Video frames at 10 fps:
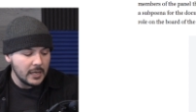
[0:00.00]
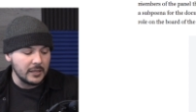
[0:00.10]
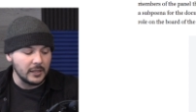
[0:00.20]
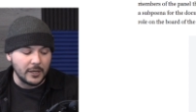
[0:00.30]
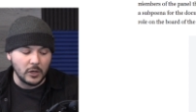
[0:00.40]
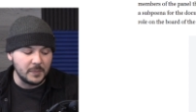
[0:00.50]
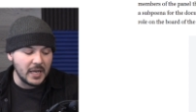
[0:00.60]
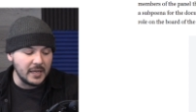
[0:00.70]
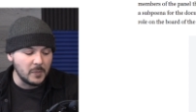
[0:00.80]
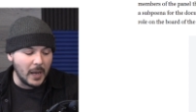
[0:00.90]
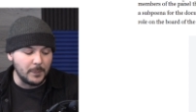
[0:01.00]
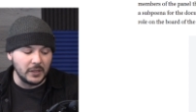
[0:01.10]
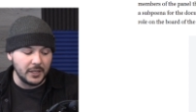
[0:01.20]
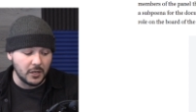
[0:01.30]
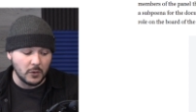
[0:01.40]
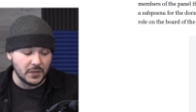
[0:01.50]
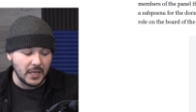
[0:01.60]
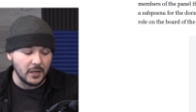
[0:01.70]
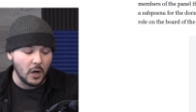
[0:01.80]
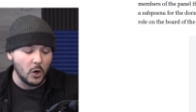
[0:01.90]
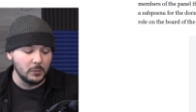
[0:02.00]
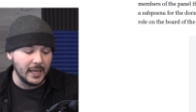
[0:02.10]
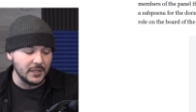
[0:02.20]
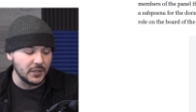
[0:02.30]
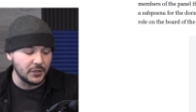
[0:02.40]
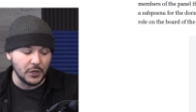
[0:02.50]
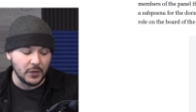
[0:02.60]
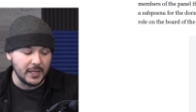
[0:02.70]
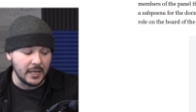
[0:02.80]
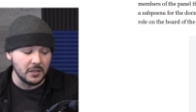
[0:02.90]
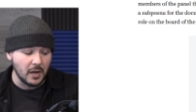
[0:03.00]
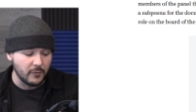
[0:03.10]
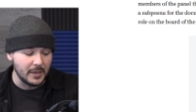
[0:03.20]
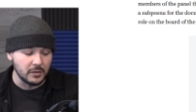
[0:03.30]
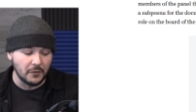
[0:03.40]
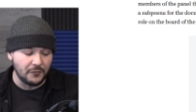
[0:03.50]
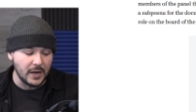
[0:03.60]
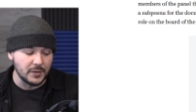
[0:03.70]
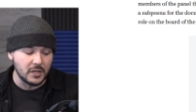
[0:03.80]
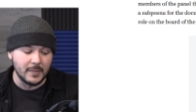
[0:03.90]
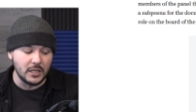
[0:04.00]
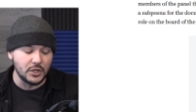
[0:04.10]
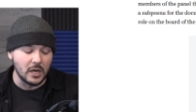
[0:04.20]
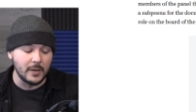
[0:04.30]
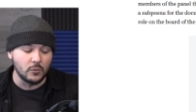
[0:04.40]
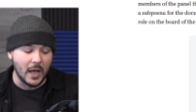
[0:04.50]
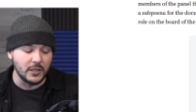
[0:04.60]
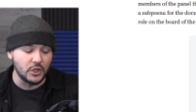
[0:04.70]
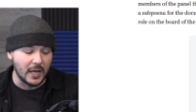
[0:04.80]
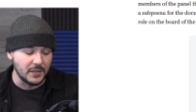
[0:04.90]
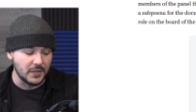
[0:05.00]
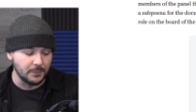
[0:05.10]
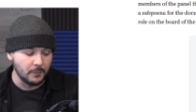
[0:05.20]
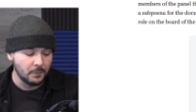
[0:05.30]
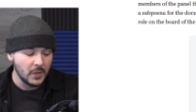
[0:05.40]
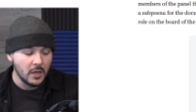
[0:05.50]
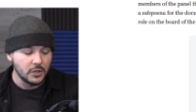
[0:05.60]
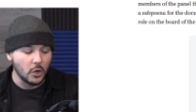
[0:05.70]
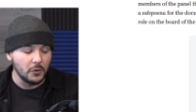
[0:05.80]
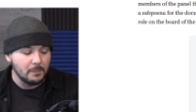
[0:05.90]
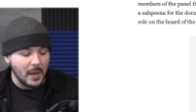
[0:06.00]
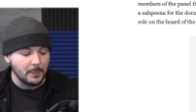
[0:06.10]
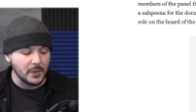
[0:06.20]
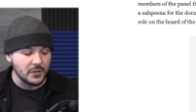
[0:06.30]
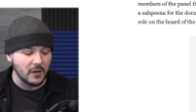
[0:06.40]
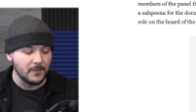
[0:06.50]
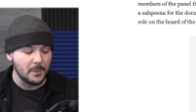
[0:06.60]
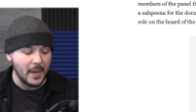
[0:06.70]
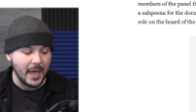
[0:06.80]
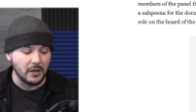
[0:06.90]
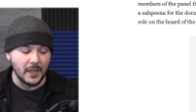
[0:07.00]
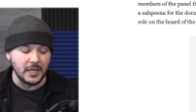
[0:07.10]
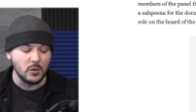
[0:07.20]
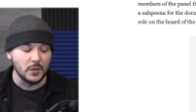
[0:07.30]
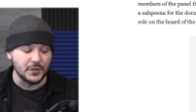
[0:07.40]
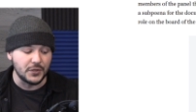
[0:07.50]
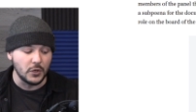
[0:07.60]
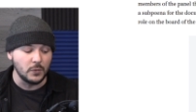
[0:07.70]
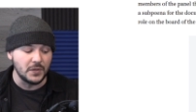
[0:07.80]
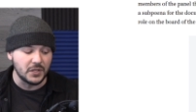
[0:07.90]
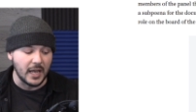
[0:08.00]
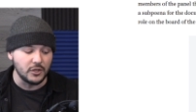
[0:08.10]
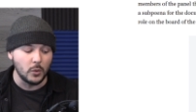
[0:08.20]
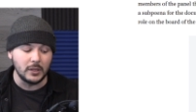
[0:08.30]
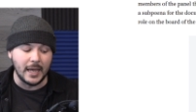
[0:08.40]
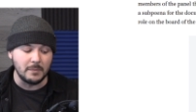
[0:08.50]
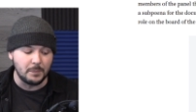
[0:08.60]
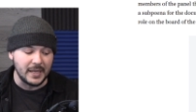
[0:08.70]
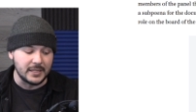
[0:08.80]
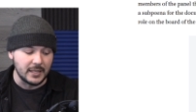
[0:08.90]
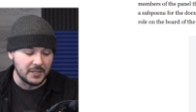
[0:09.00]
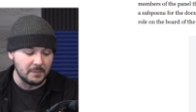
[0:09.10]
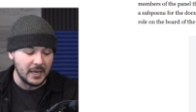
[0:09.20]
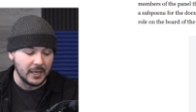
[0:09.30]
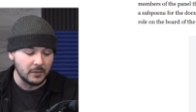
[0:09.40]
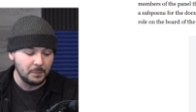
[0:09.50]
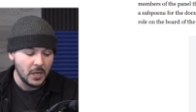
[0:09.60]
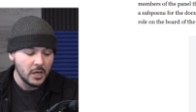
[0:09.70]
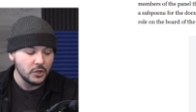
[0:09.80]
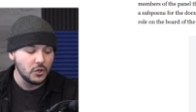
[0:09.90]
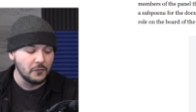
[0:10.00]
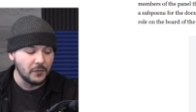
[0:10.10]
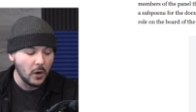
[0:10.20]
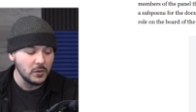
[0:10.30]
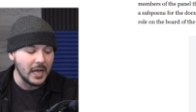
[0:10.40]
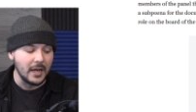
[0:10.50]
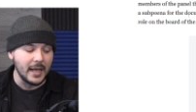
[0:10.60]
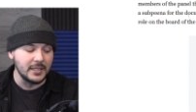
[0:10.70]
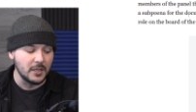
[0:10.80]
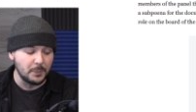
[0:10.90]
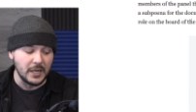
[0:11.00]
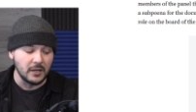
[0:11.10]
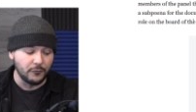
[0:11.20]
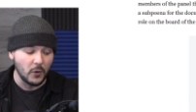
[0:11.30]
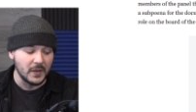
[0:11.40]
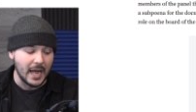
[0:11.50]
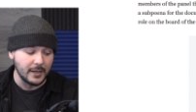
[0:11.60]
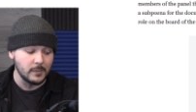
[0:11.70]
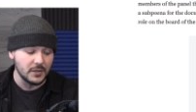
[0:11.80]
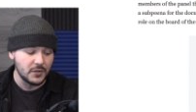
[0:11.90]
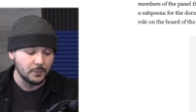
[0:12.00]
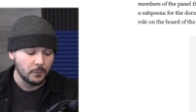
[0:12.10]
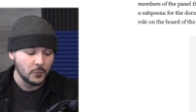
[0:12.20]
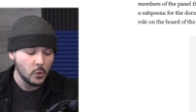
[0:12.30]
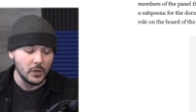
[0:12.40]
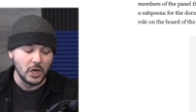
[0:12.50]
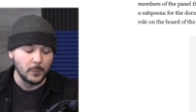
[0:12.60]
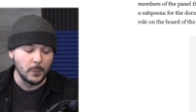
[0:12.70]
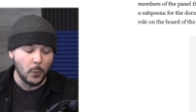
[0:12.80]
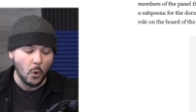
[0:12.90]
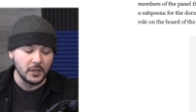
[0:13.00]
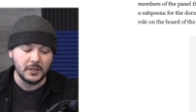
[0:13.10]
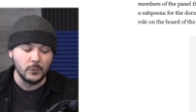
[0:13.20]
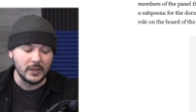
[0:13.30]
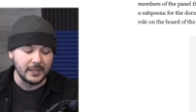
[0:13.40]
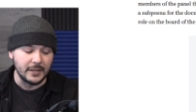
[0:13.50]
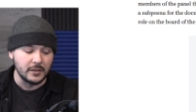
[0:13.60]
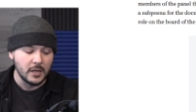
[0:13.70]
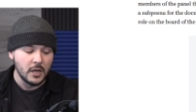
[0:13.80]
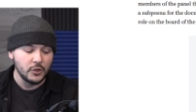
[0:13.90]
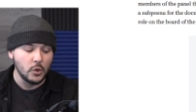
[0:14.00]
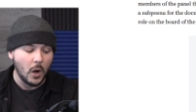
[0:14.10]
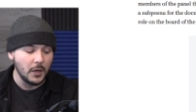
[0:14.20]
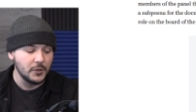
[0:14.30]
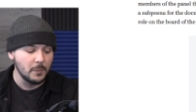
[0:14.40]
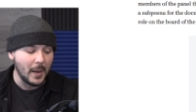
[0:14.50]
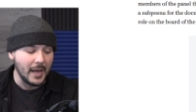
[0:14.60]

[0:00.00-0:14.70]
In a letter obtained by Politico, Senate Homeland Security and Governmental Affairs Committee Chairman Ron Johnson told members of the panel that he will soon schedule a business meeting to vote on a subpoena for the documents, which are purportedly related to Hunter